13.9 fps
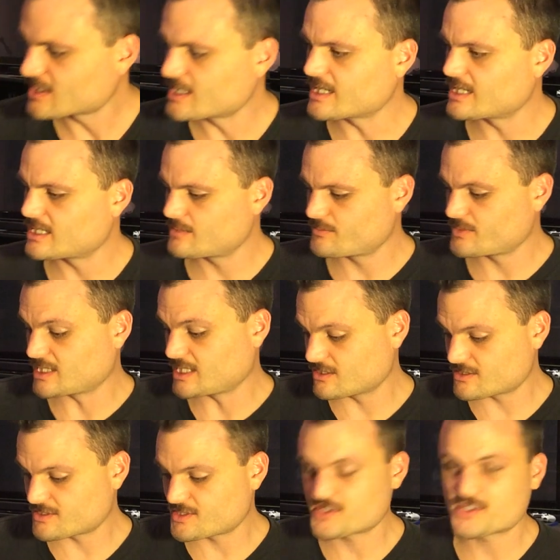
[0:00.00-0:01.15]

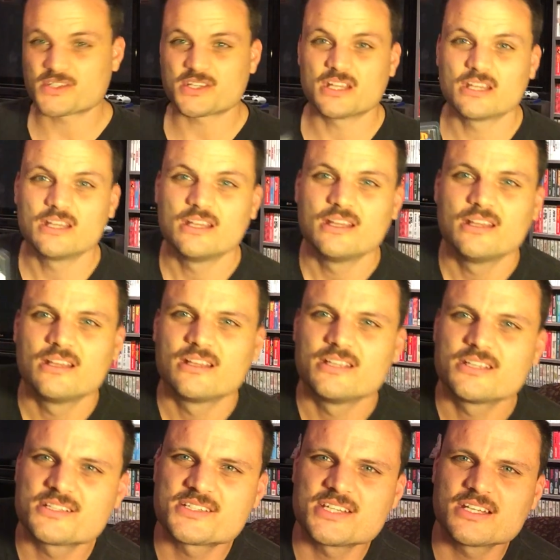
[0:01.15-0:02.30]
Here's,
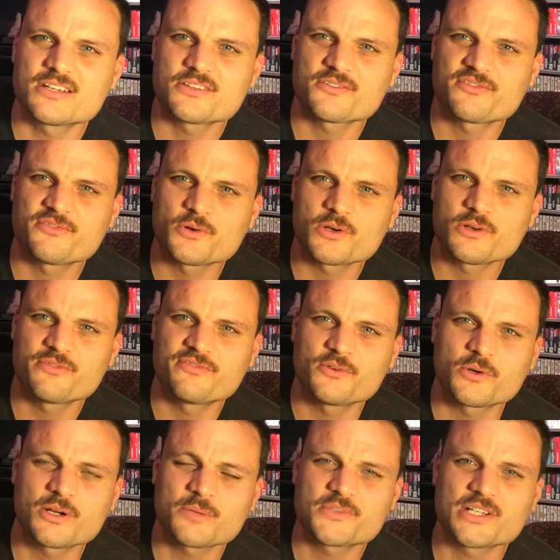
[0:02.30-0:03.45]
you can see another
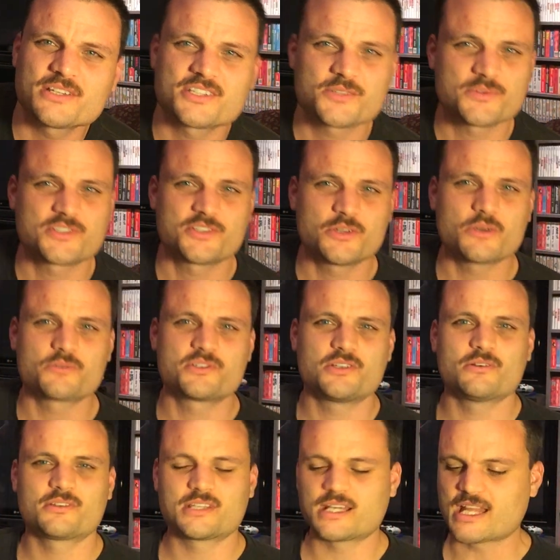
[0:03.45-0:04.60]
404 up there. This was
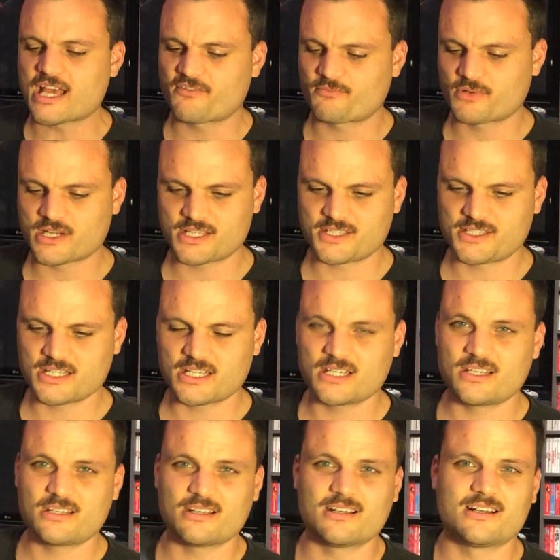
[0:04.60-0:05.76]
202 on that half price
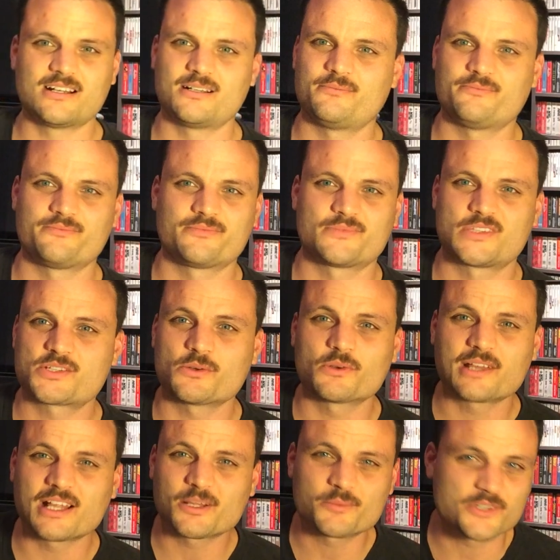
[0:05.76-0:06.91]
day. Soul
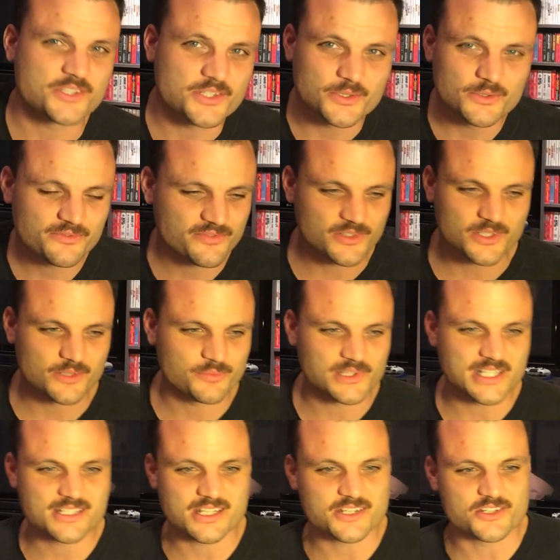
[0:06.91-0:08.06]
Calibur 2 for
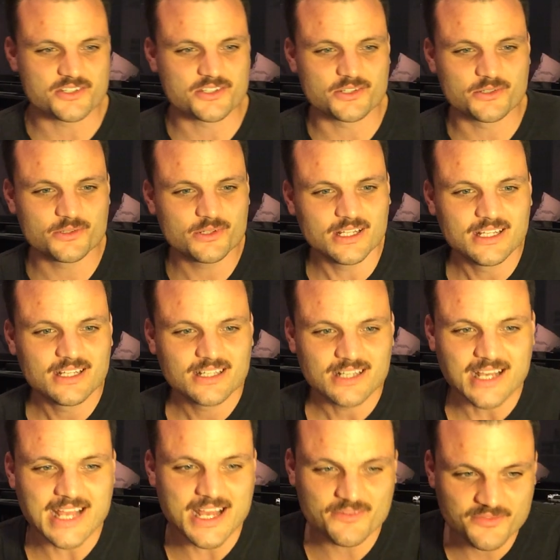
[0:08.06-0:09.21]
PlayStation 2.
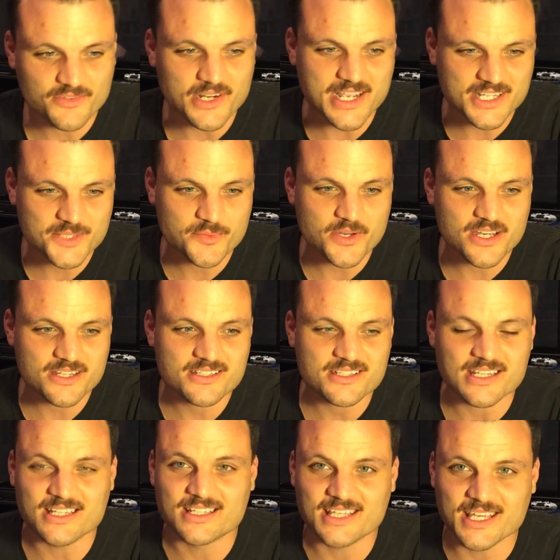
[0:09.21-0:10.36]
I have it for Xbox
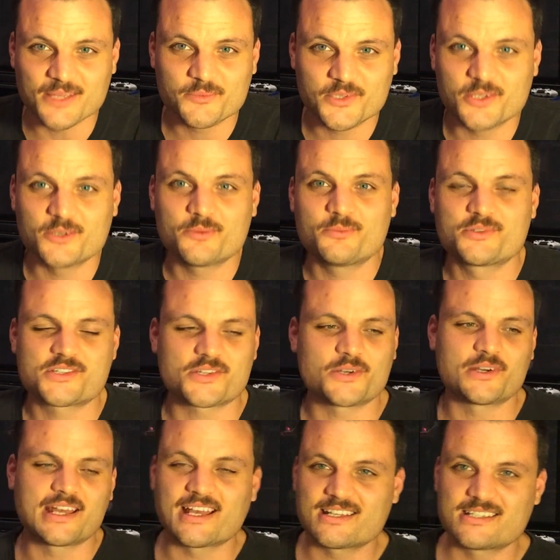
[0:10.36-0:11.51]
and GameCube,
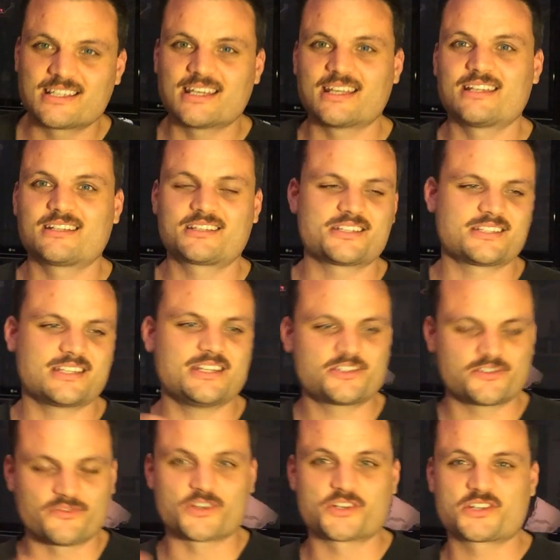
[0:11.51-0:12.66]
so I had to get it because
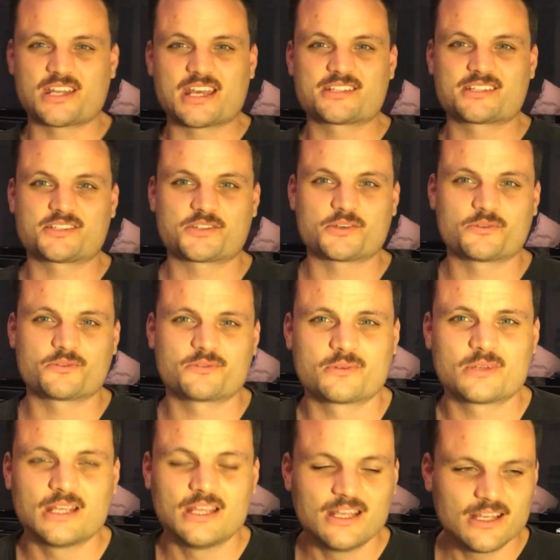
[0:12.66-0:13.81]
each version has its own